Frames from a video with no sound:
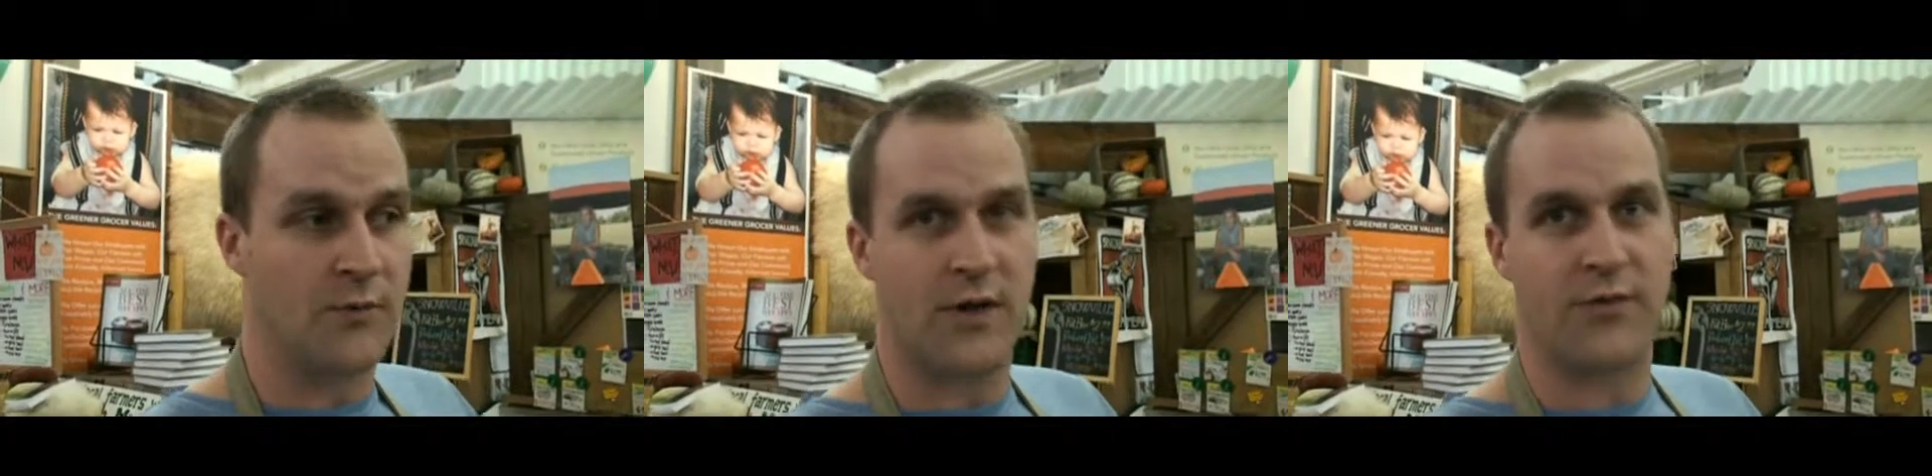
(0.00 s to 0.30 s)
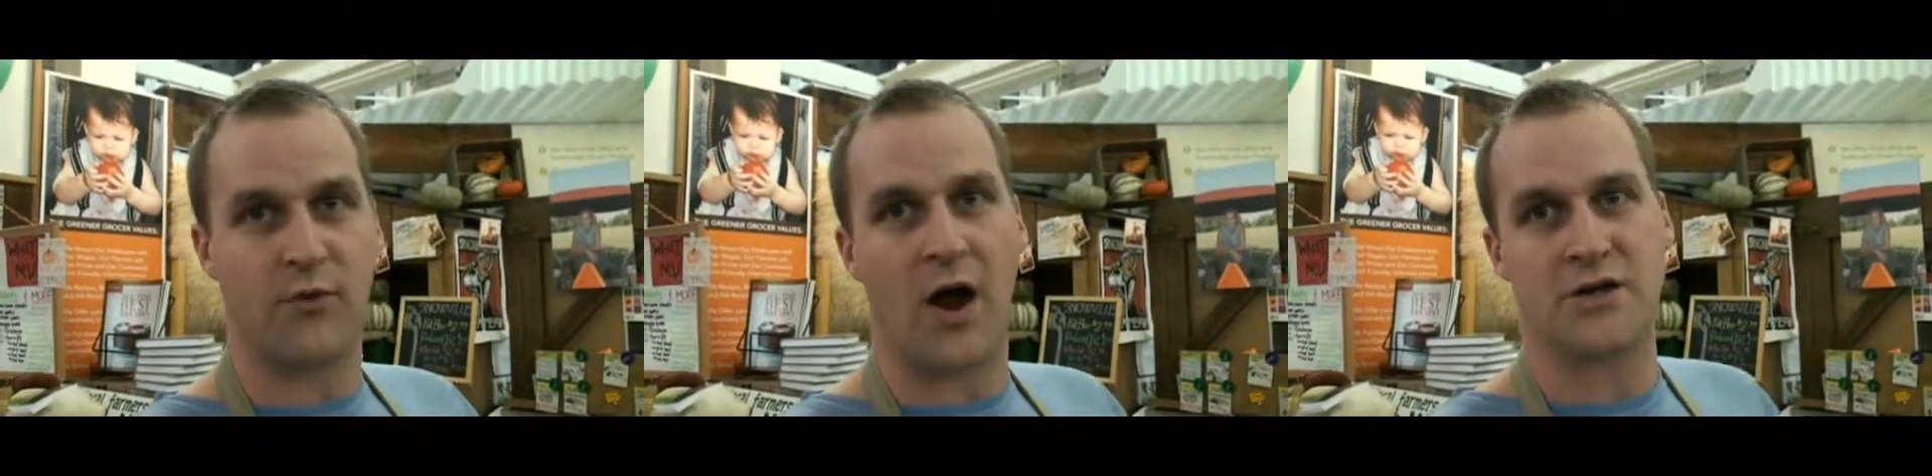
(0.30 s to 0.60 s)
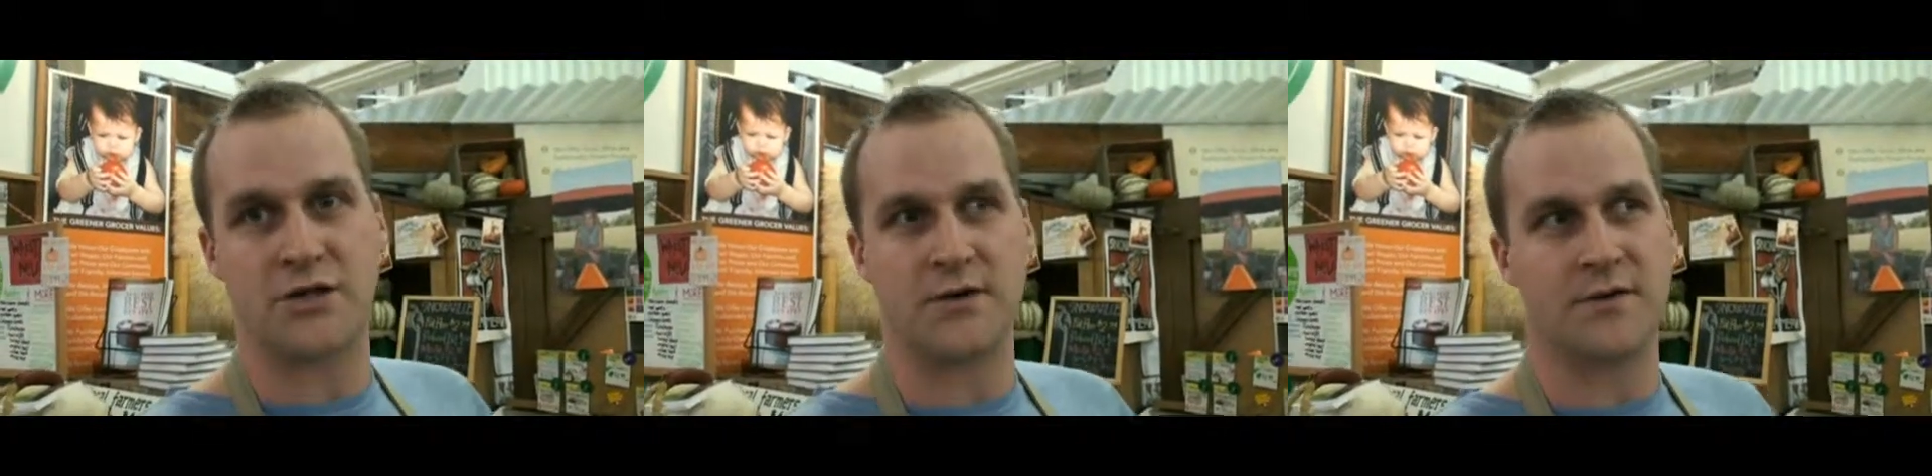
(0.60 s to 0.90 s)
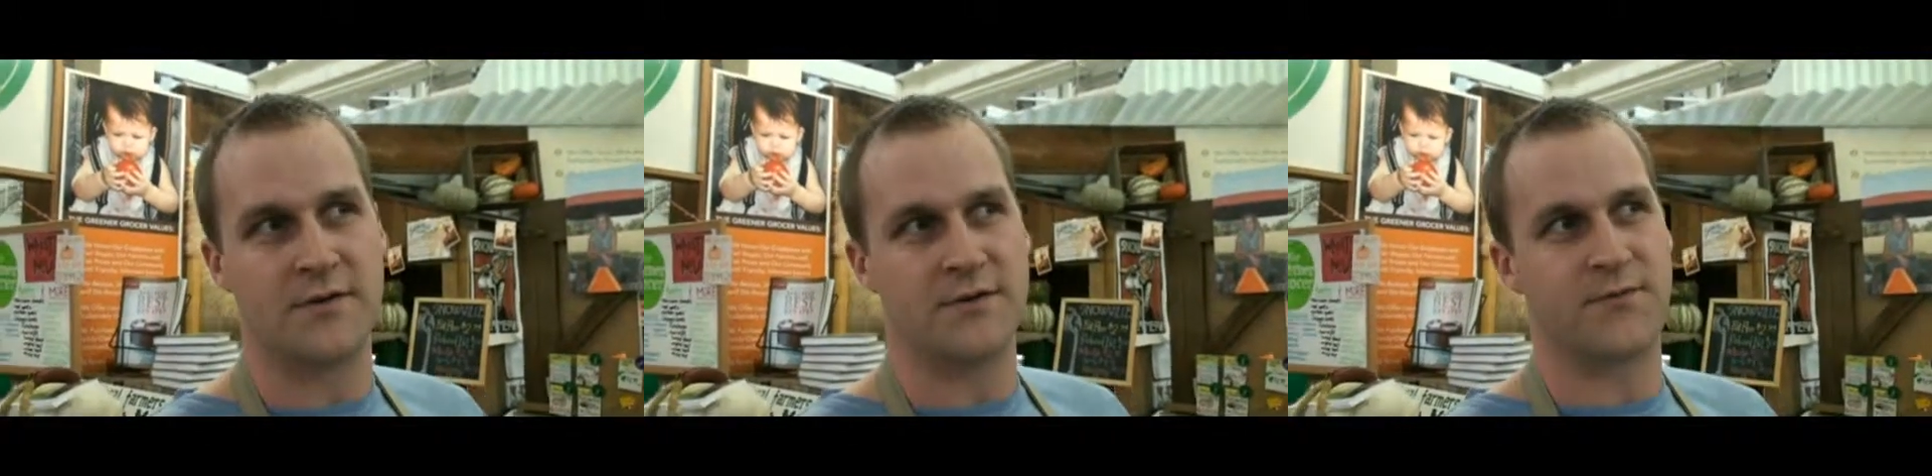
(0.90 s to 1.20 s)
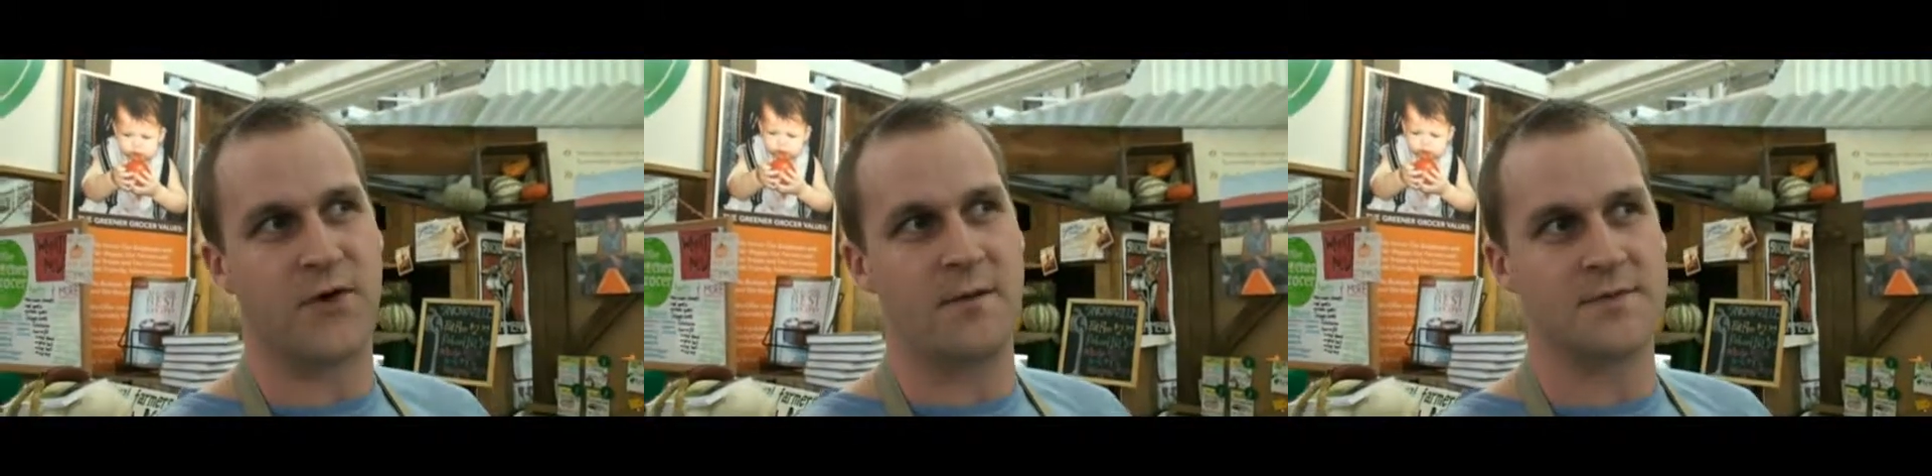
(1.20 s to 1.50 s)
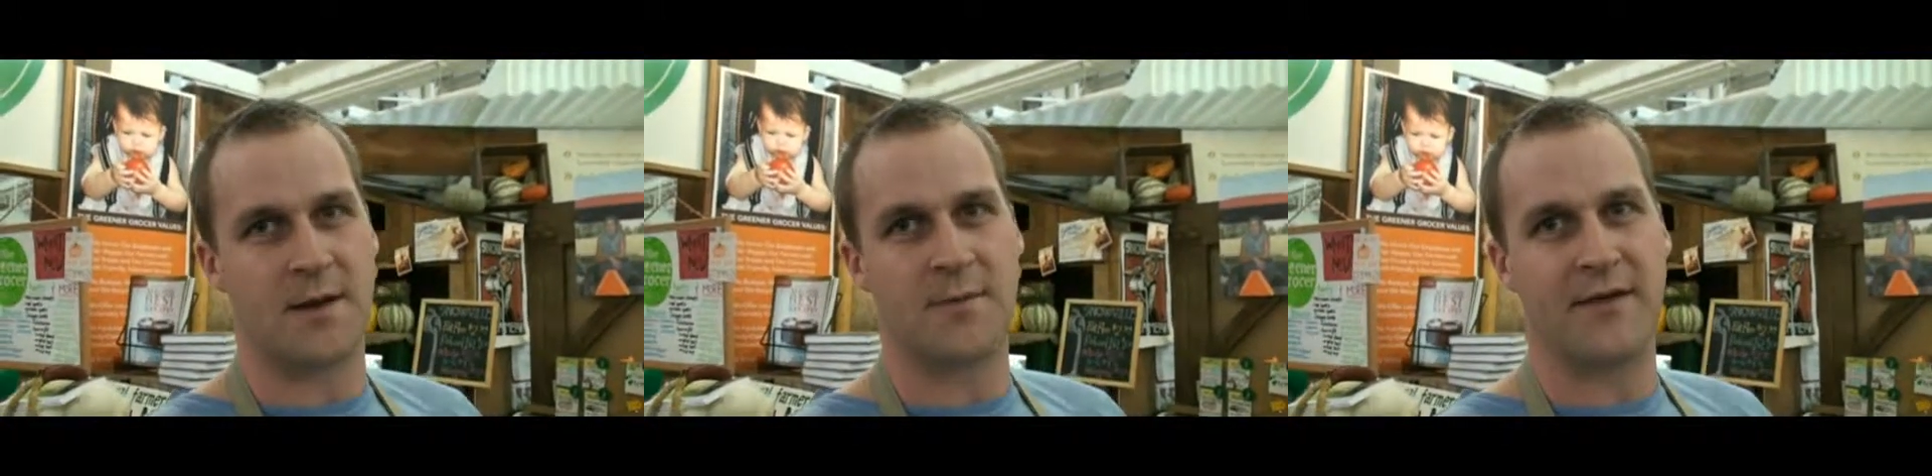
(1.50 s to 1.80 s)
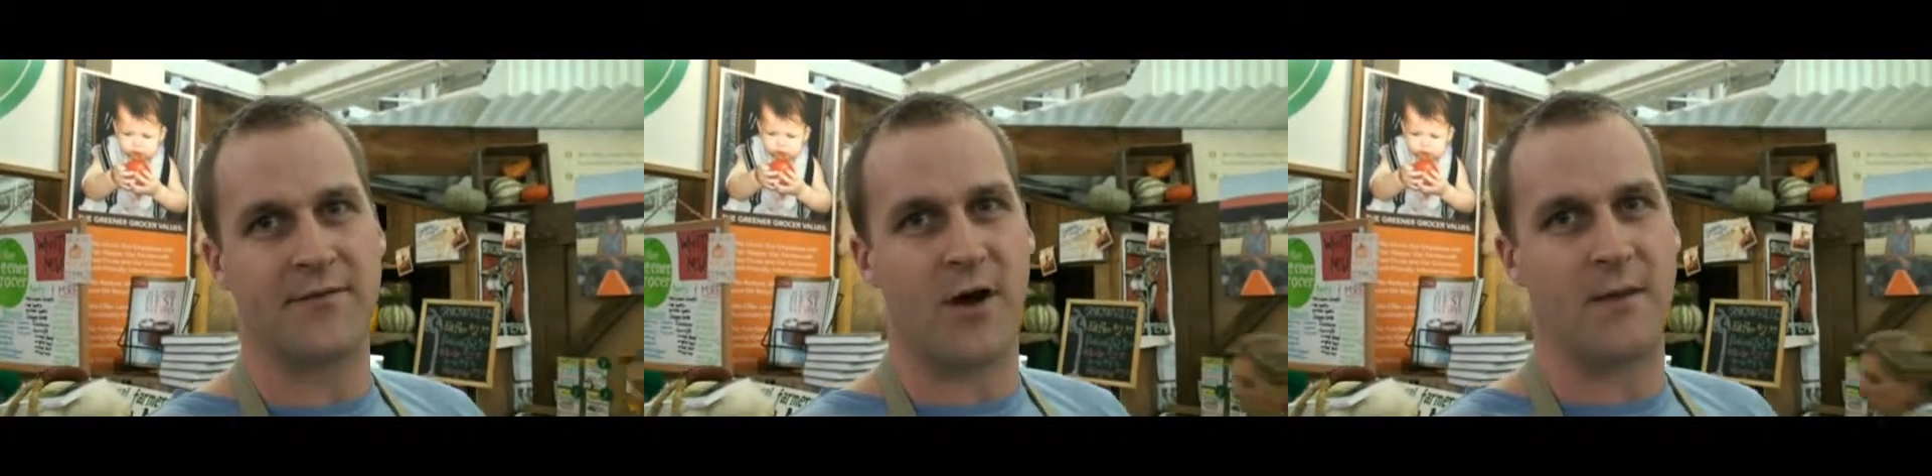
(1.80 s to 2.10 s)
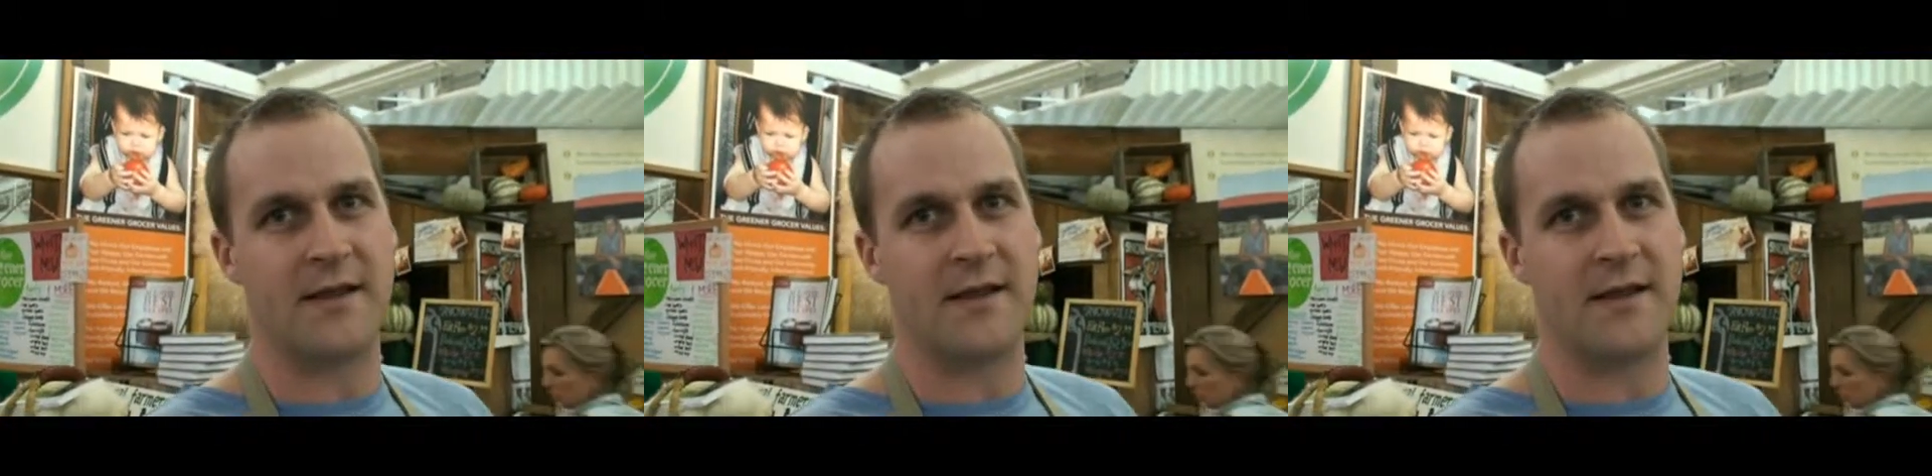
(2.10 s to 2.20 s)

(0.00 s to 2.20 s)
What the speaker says: with Roger from Someday Farm.